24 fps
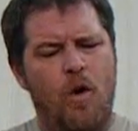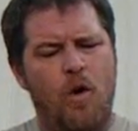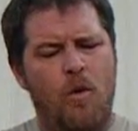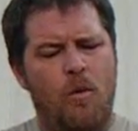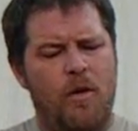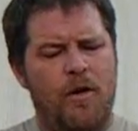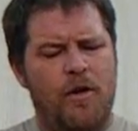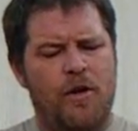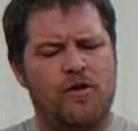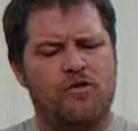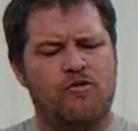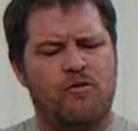
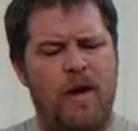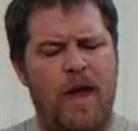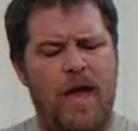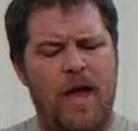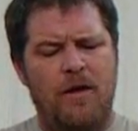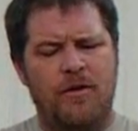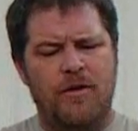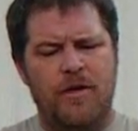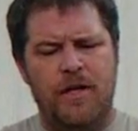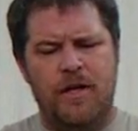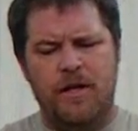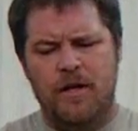forward is
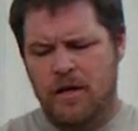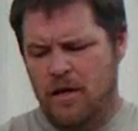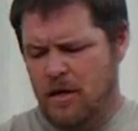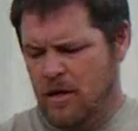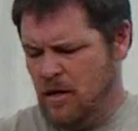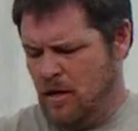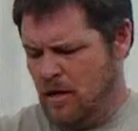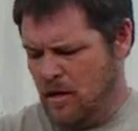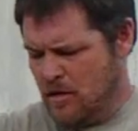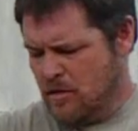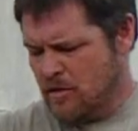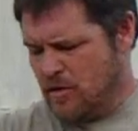rounded
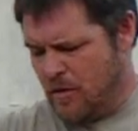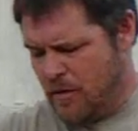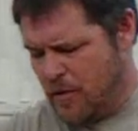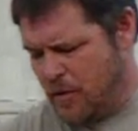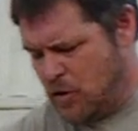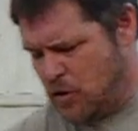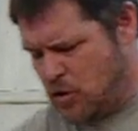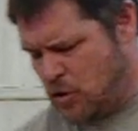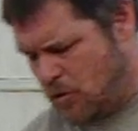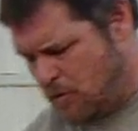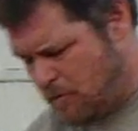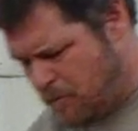so
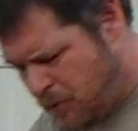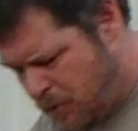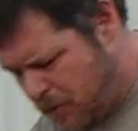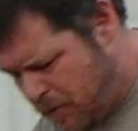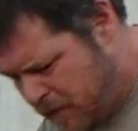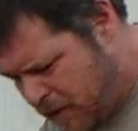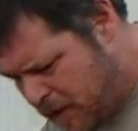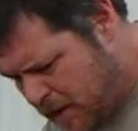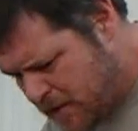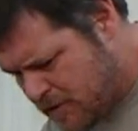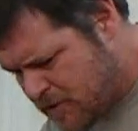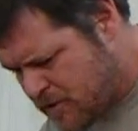that you can
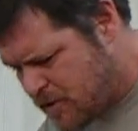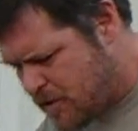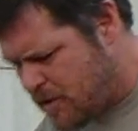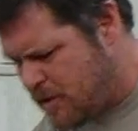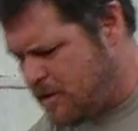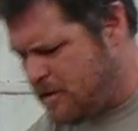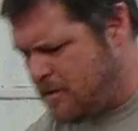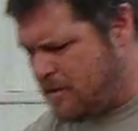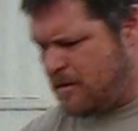put this,